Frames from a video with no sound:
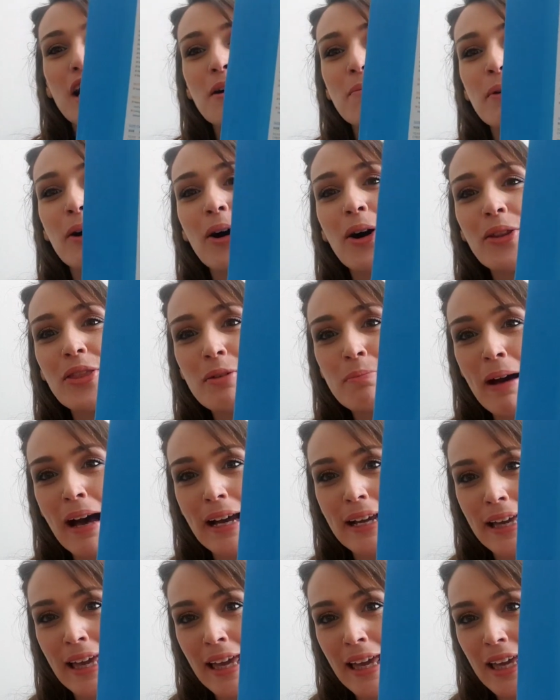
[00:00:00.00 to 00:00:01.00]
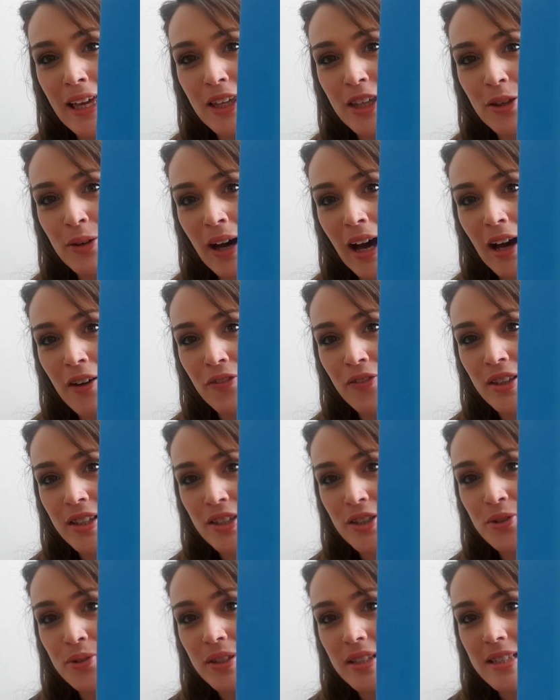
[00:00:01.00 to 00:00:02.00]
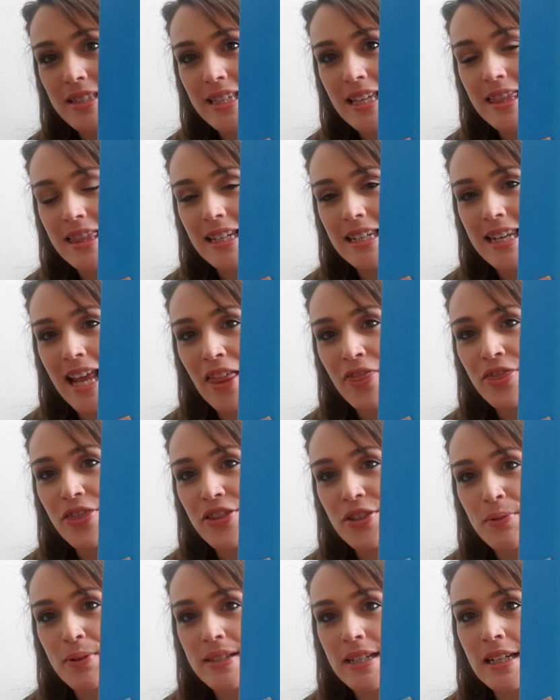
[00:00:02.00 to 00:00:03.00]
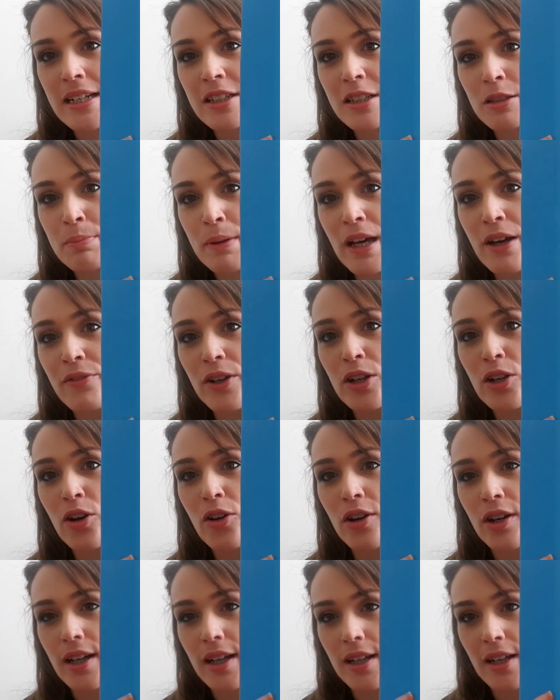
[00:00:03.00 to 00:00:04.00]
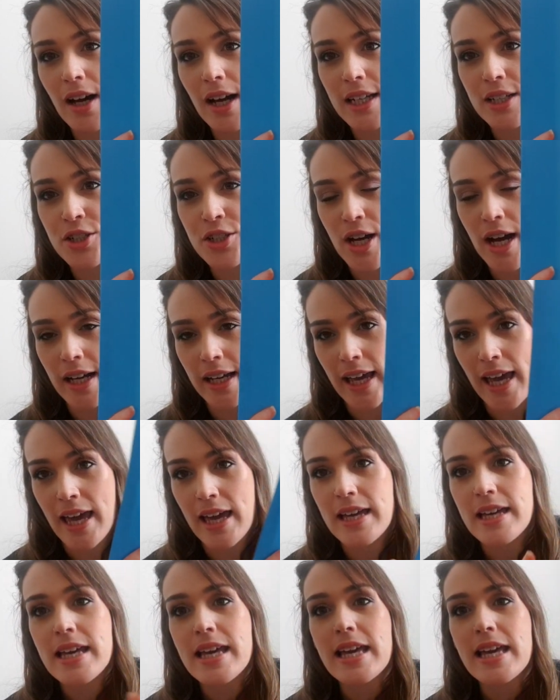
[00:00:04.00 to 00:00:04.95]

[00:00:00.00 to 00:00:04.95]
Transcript: But on the back here, you can see the length, so it's a little bit of a longer line jacket.